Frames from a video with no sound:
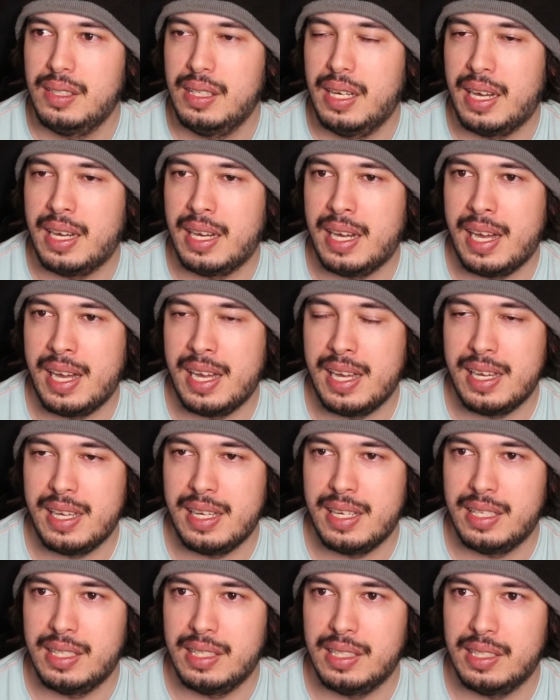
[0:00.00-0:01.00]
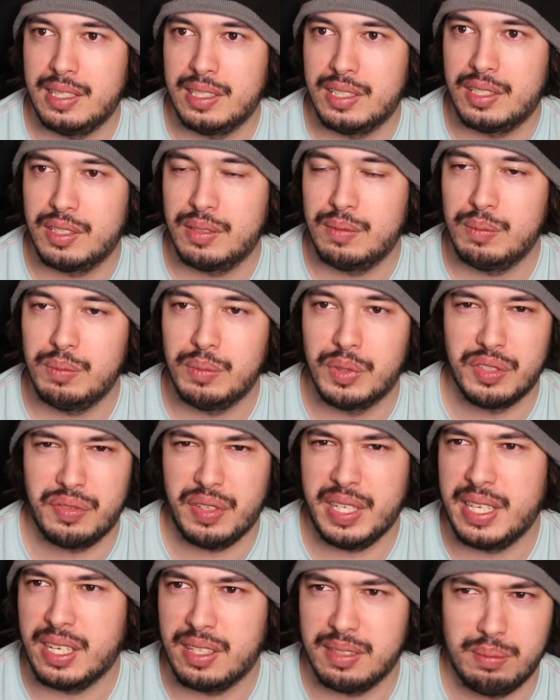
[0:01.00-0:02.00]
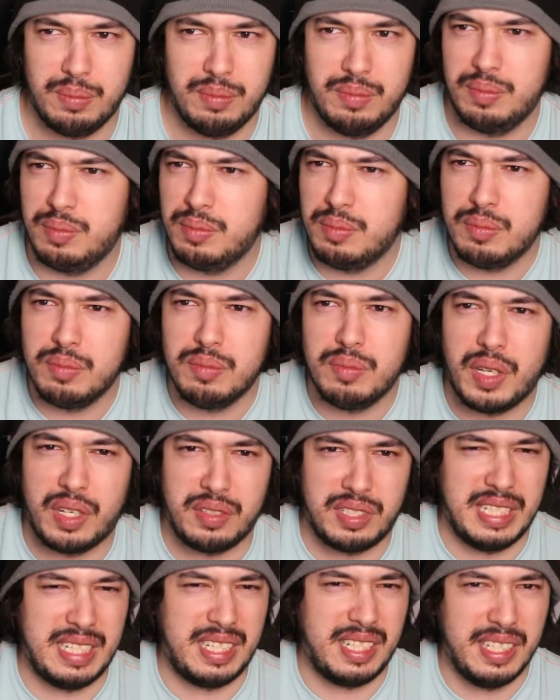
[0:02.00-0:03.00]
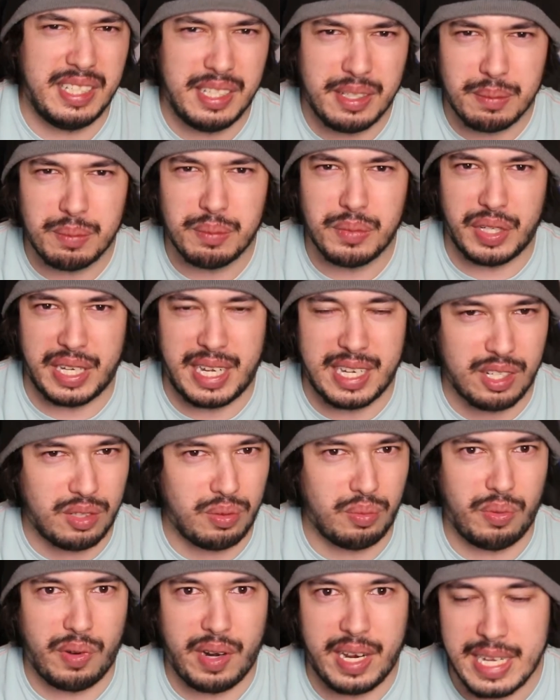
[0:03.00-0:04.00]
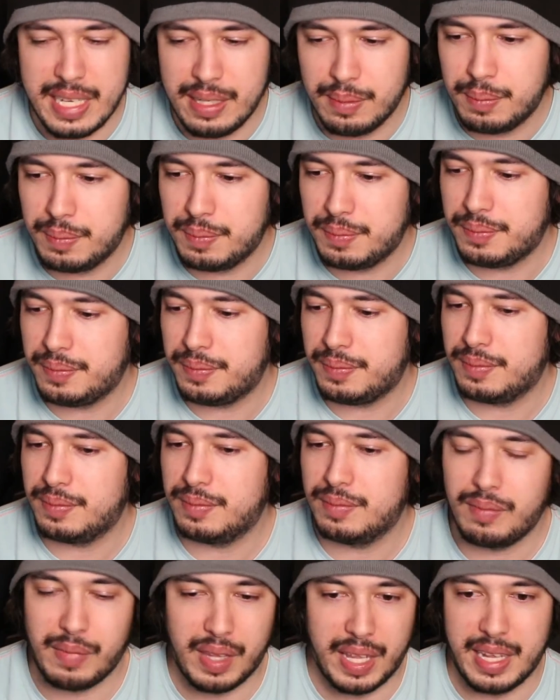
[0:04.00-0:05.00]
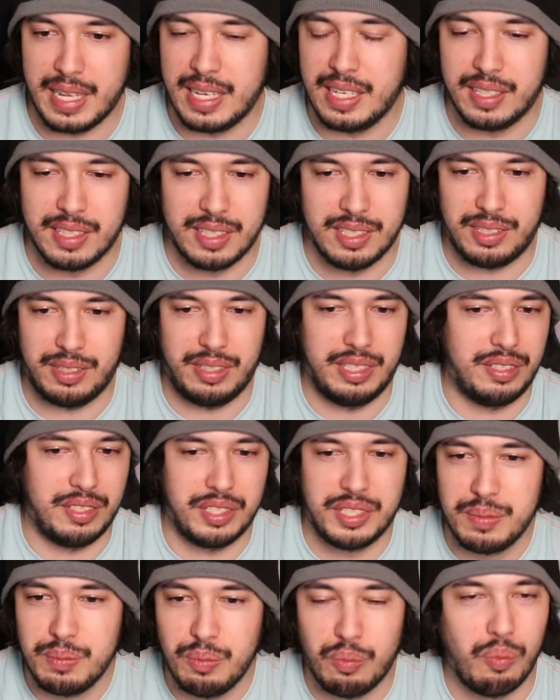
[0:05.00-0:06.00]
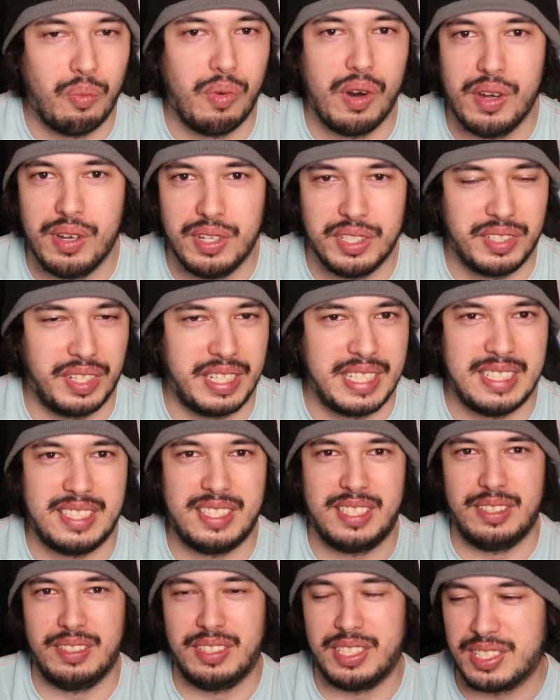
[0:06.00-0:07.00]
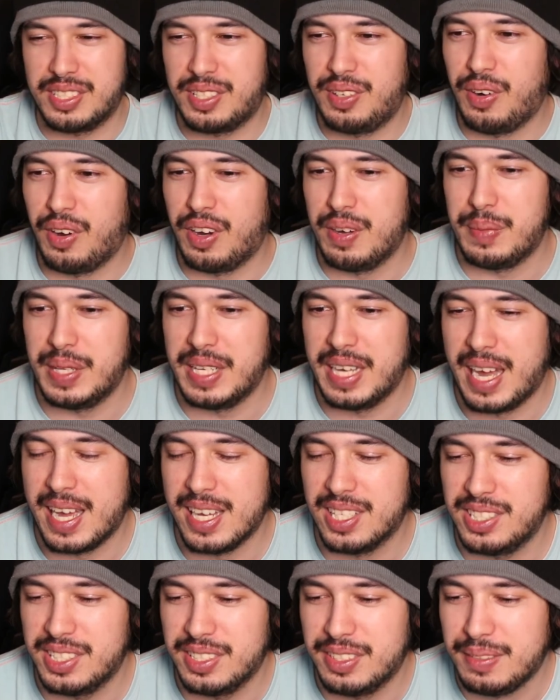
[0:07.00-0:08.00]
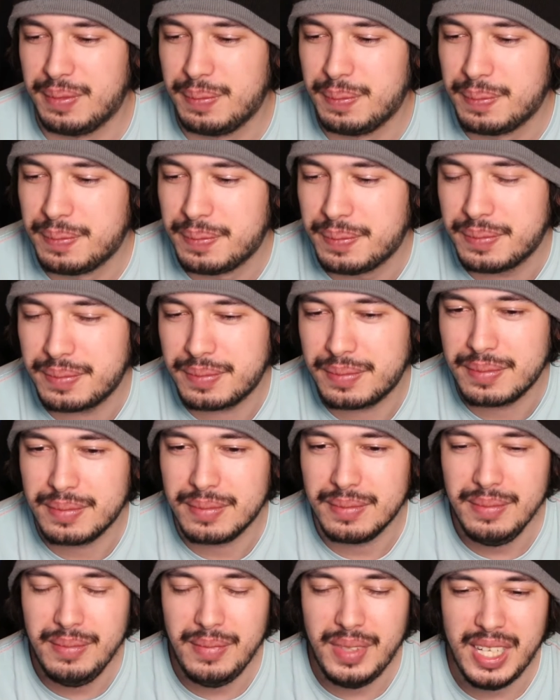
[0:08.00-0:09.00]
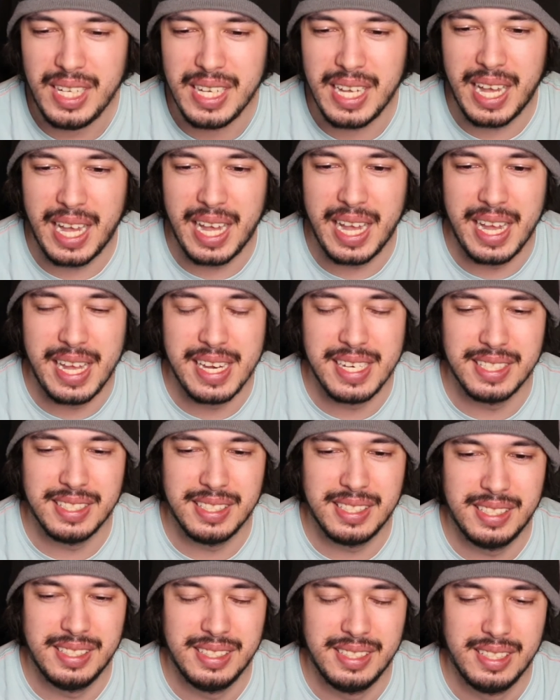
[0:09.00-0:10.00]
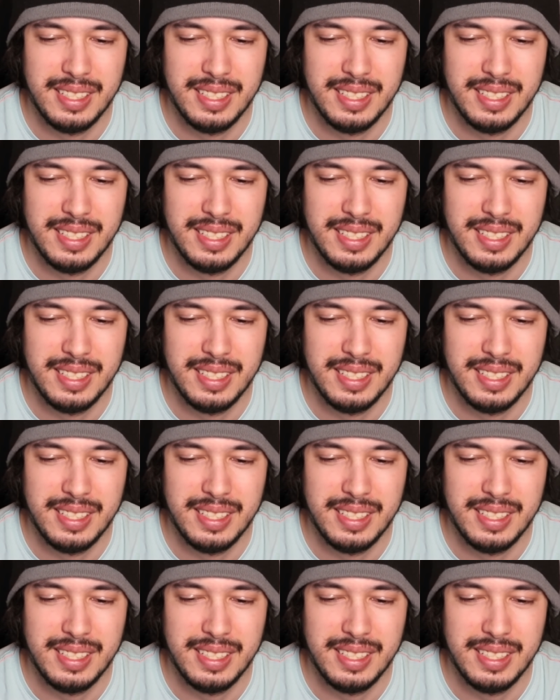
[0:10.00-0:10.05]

and was very articulate, like a great English, like just words like to describe the action. And